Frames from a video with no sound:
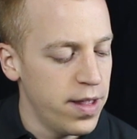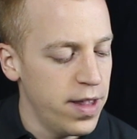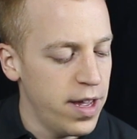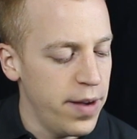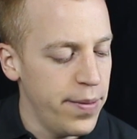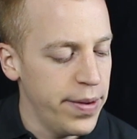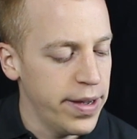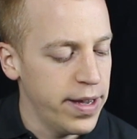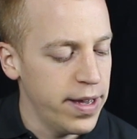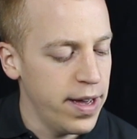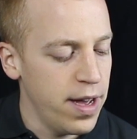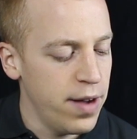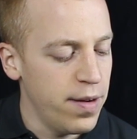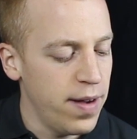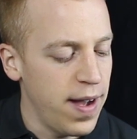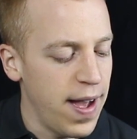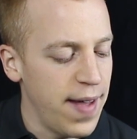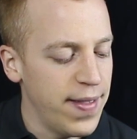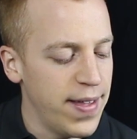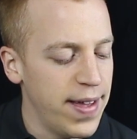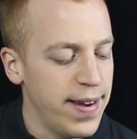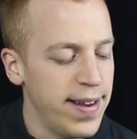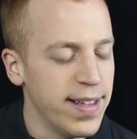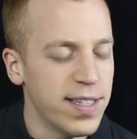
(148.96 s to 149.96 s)
There we go.
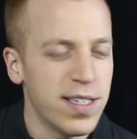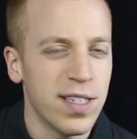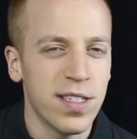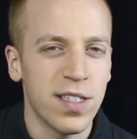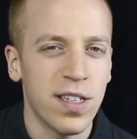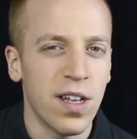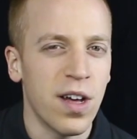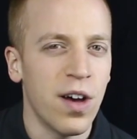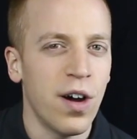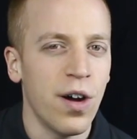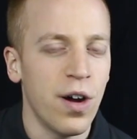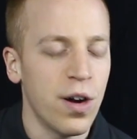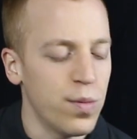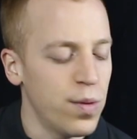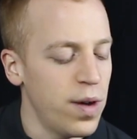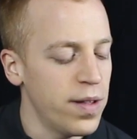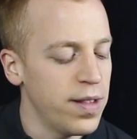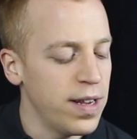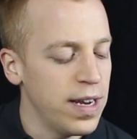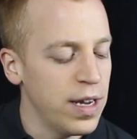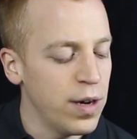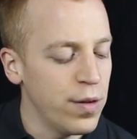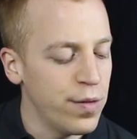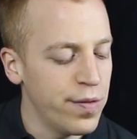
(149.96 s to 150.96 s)
And then this is the hard
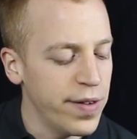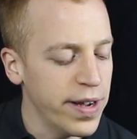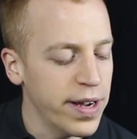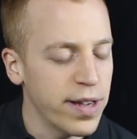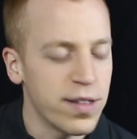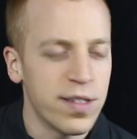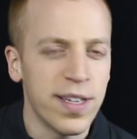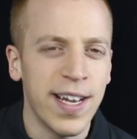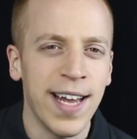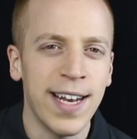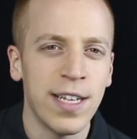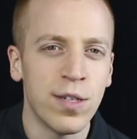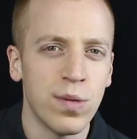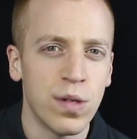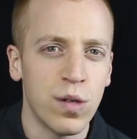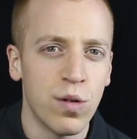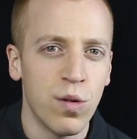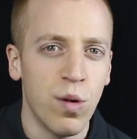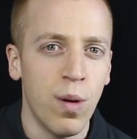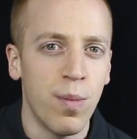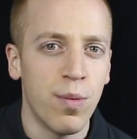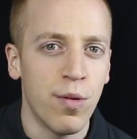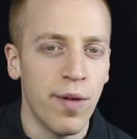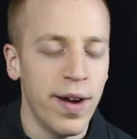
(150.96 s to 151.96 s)
one, the little finger. To get this one to
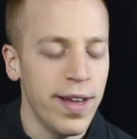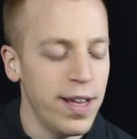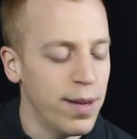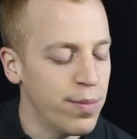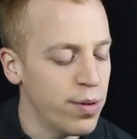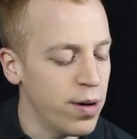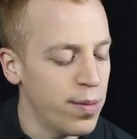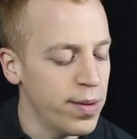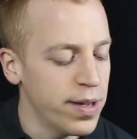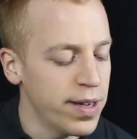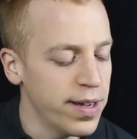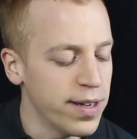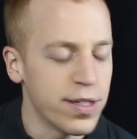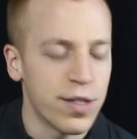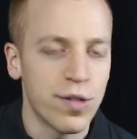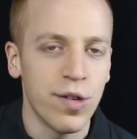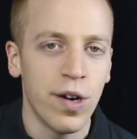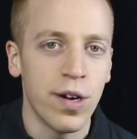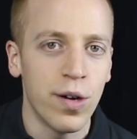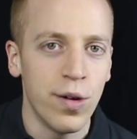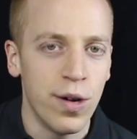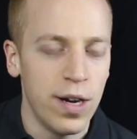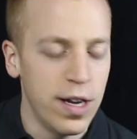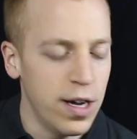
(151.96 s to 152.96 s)
cooperate, you're probably going to
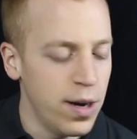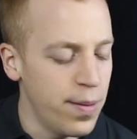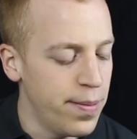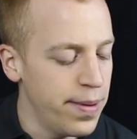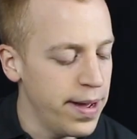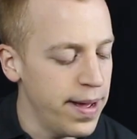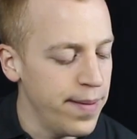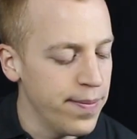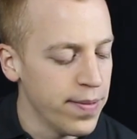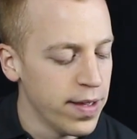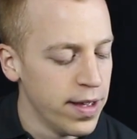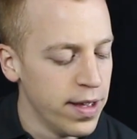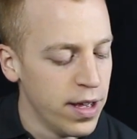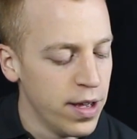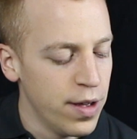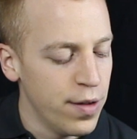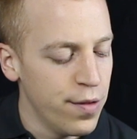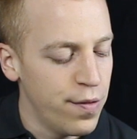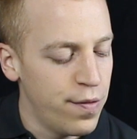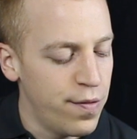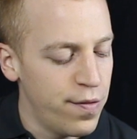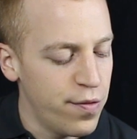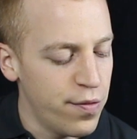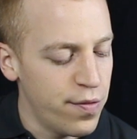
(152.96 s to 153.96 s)
struggle a little bit.
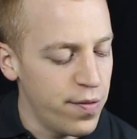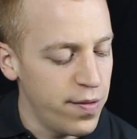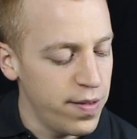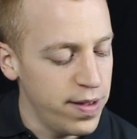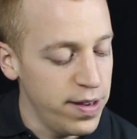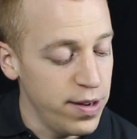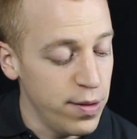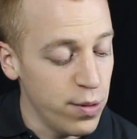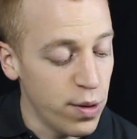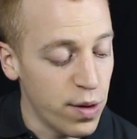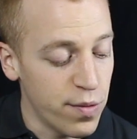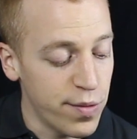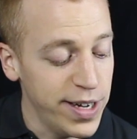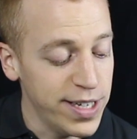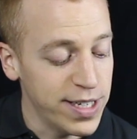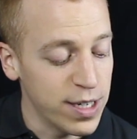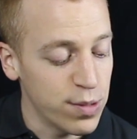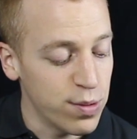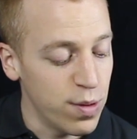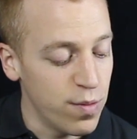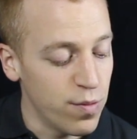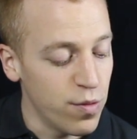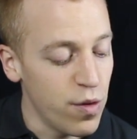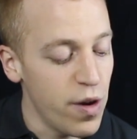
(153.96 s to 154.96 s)
You want to reach
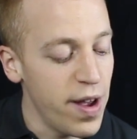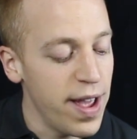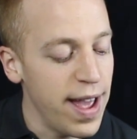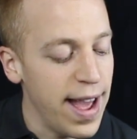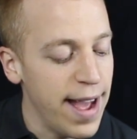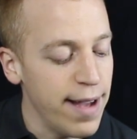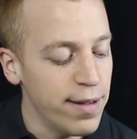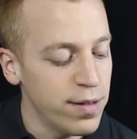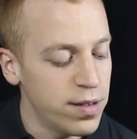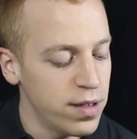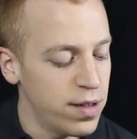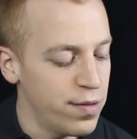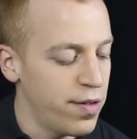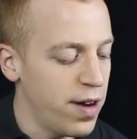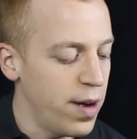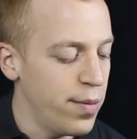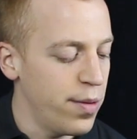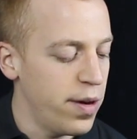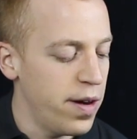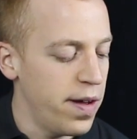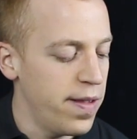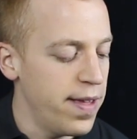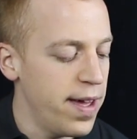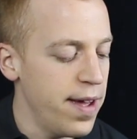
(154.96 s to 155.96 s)
this one right out to the
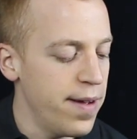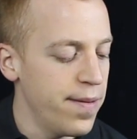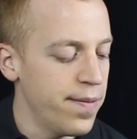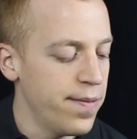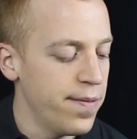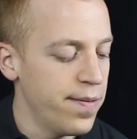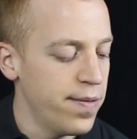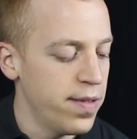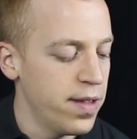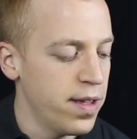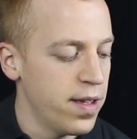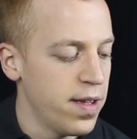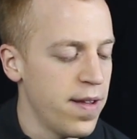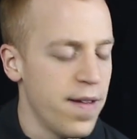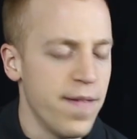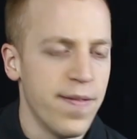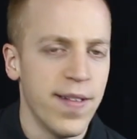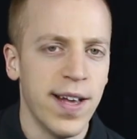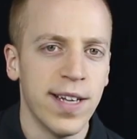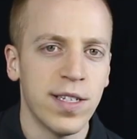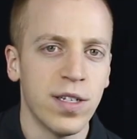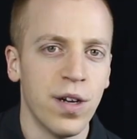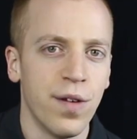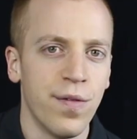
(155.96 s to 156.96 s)
fret wire there.
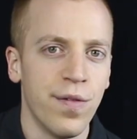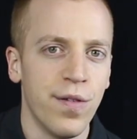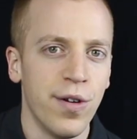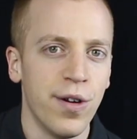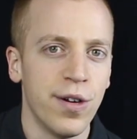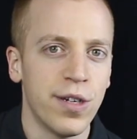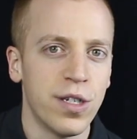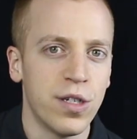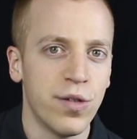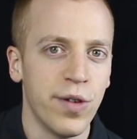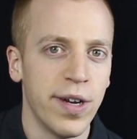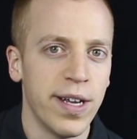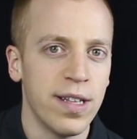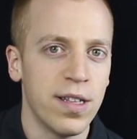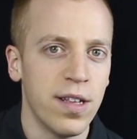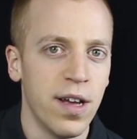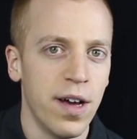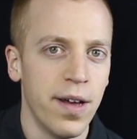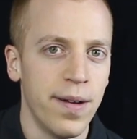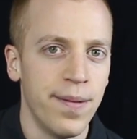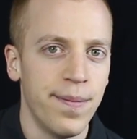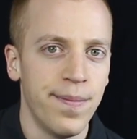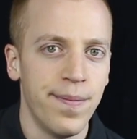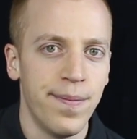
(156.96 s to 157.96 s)
That's our first string
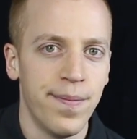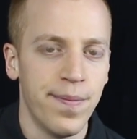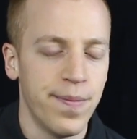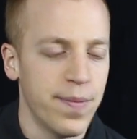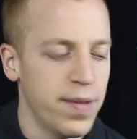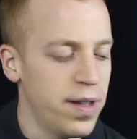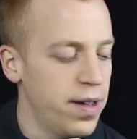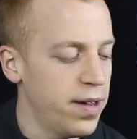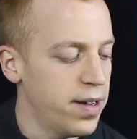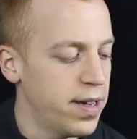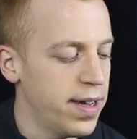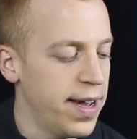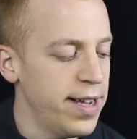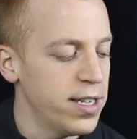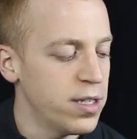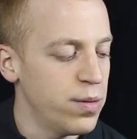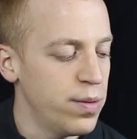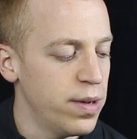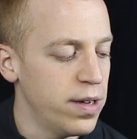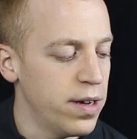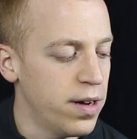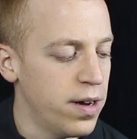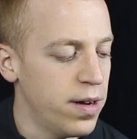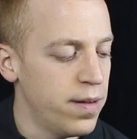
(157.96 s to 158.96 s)
done. Okay,
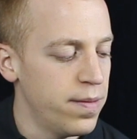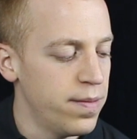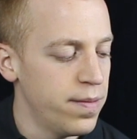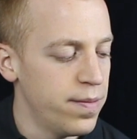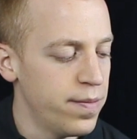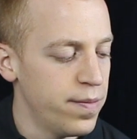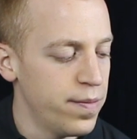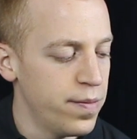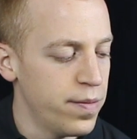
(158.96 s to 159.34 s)
so we got...